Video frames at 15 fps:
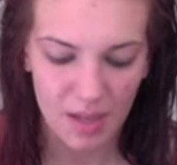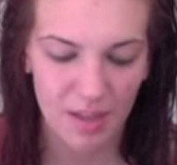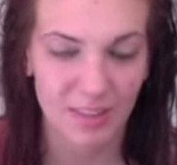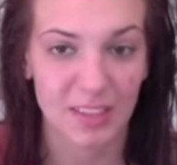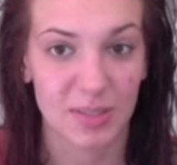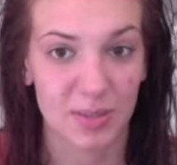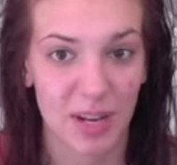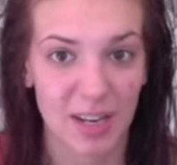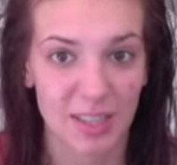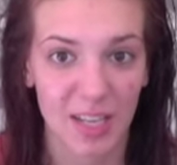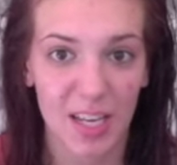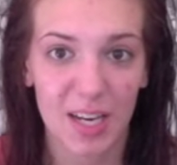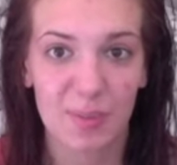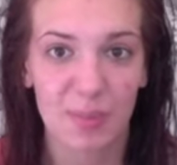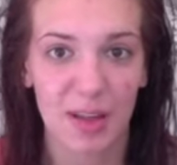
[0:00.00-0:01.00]
That's what I
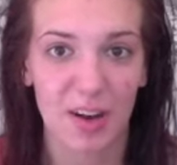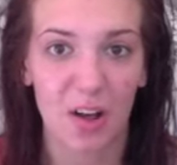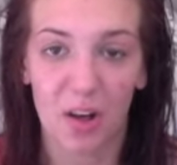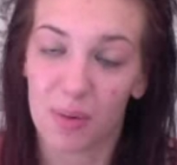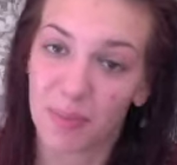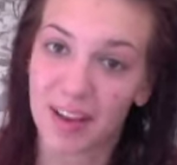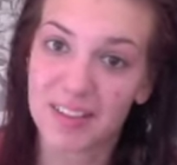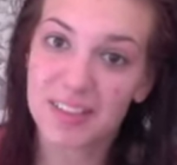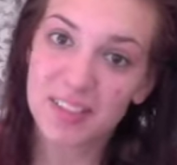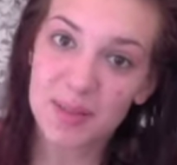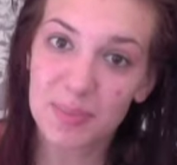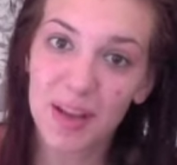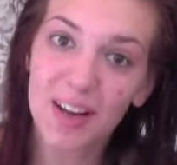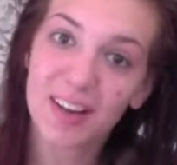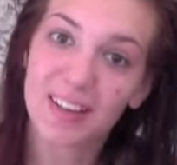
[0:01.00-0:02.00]
did, but all mine
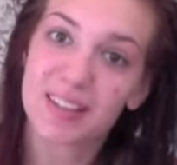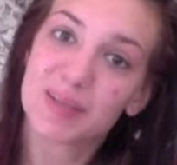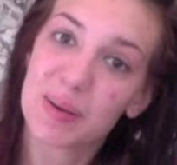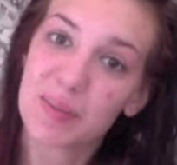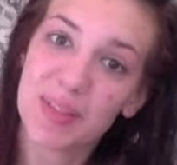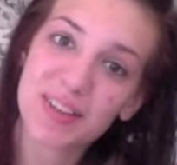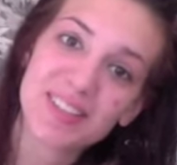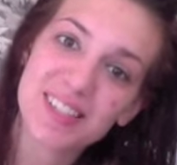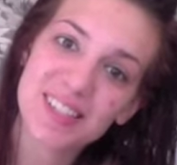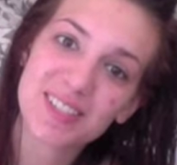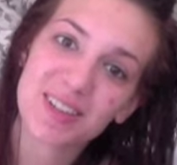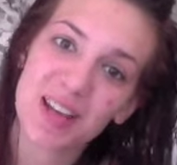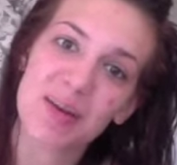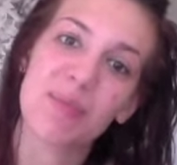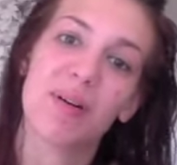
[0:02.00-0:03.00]
disappeared because my mother and
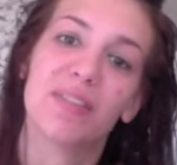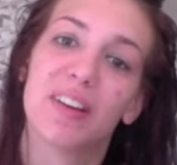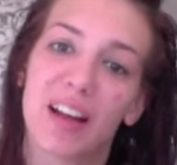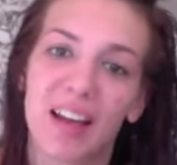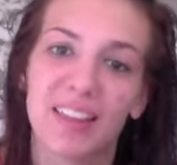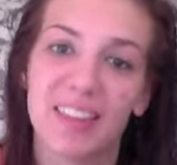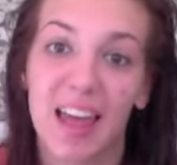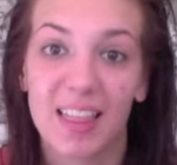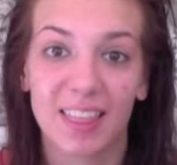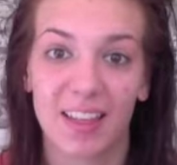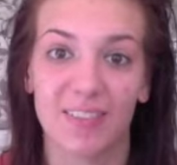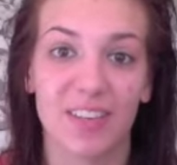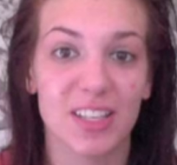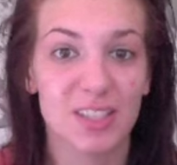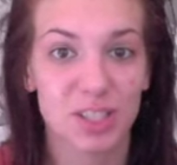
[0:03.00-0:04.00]
sister came over and they
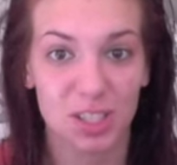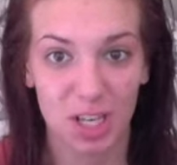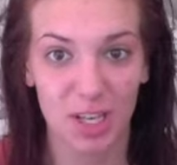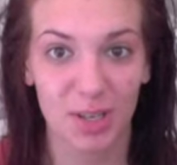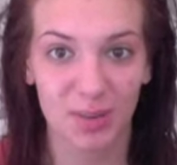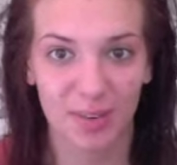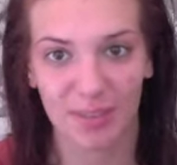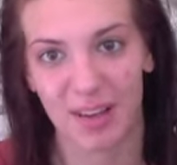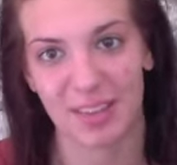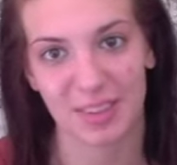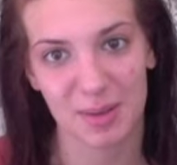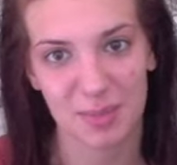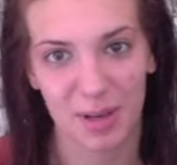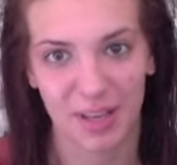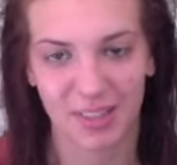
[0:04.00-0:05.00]
love it too. I've got
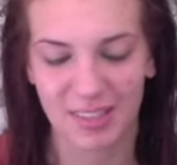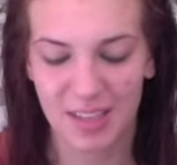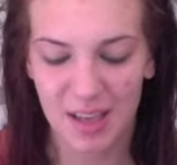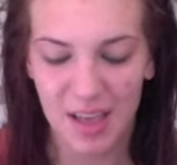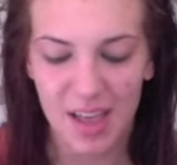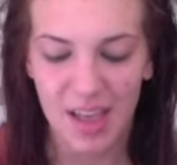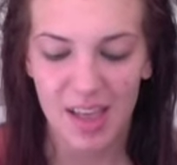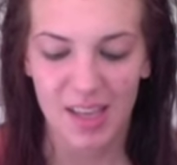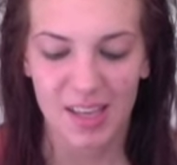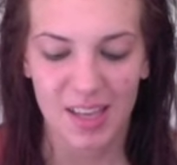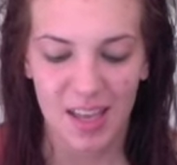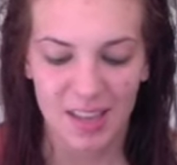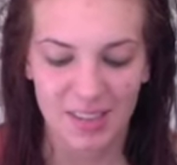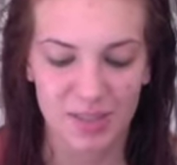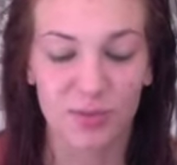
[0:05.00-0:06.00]
them hooked.
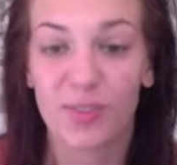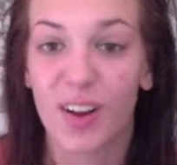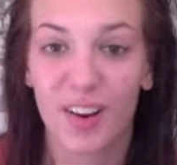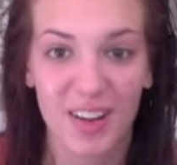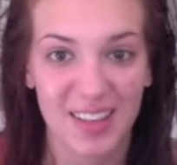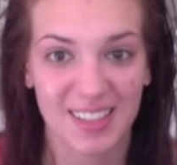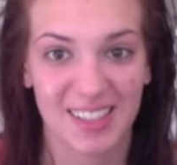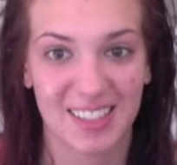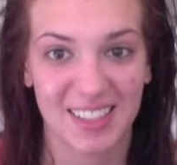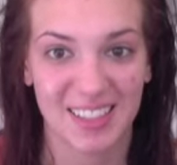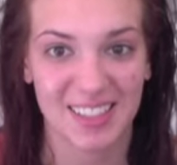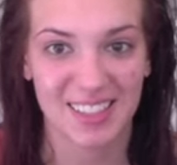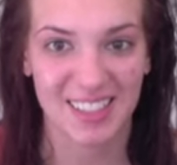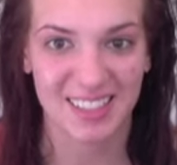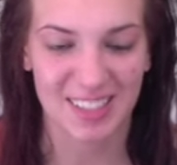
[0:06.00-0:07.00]
It's very easy to get
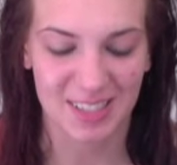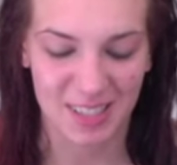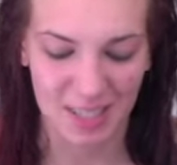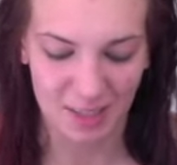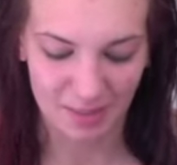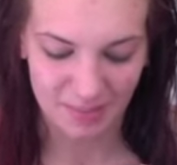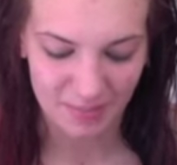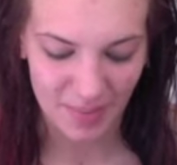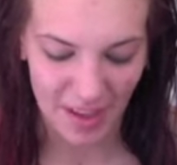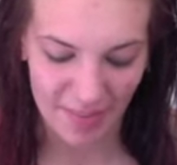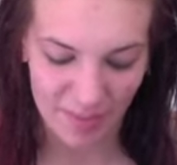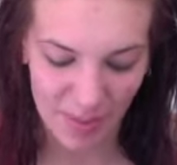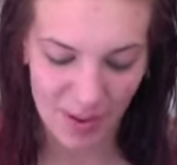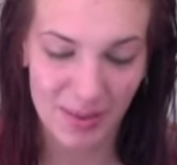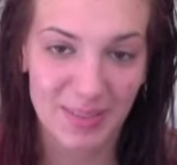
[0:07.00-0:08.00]
addicted to.
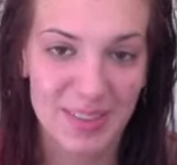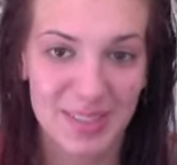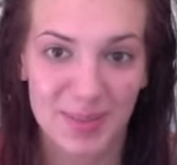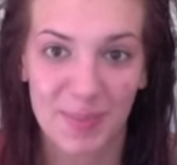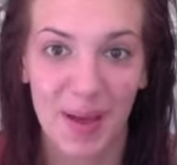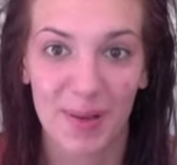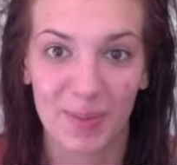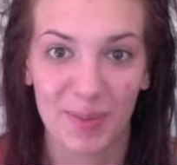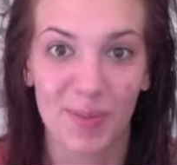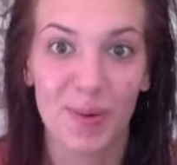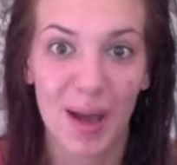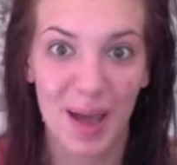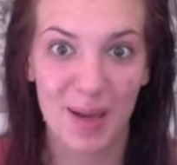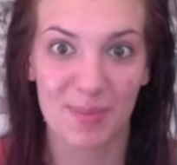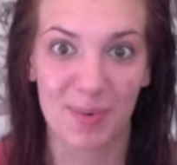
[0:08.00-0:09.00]
I've probably spent
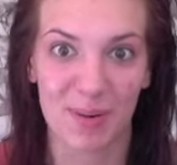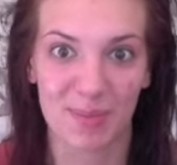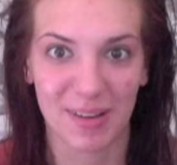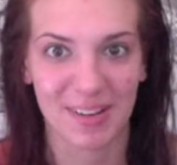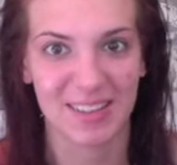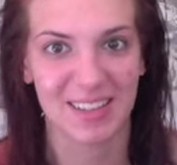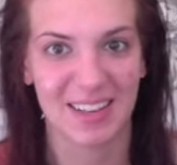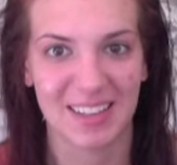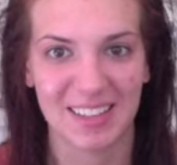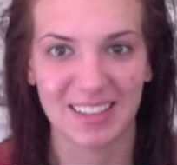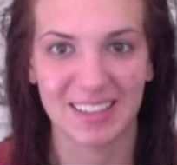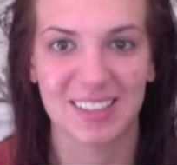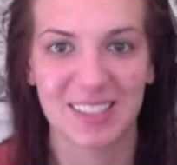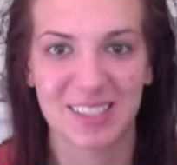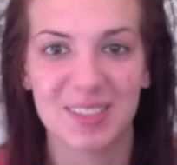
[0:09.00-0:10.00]
way more money than I
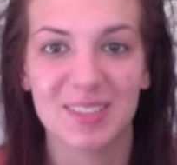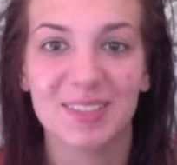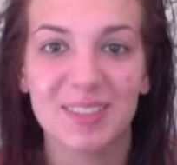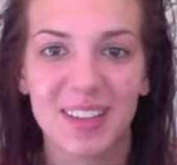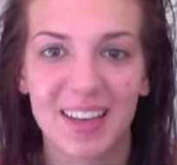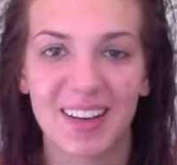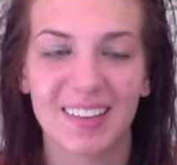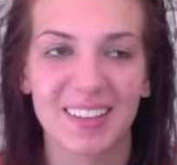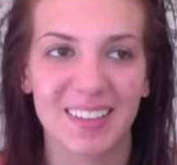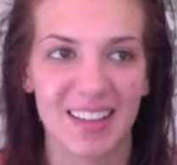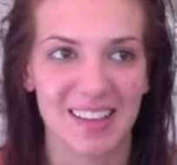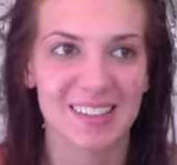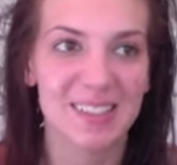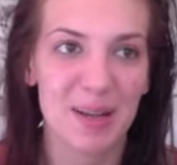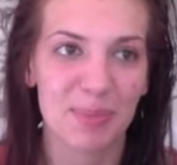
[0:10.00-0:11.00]
needed to there the
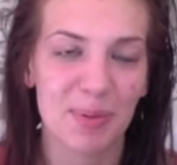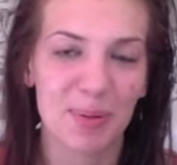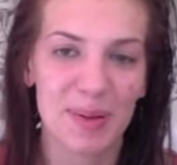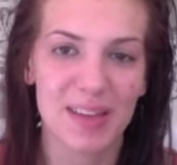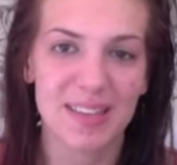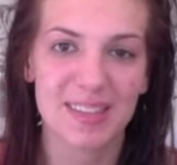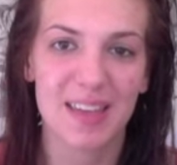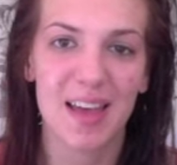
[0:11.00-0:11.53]
last couple weeks,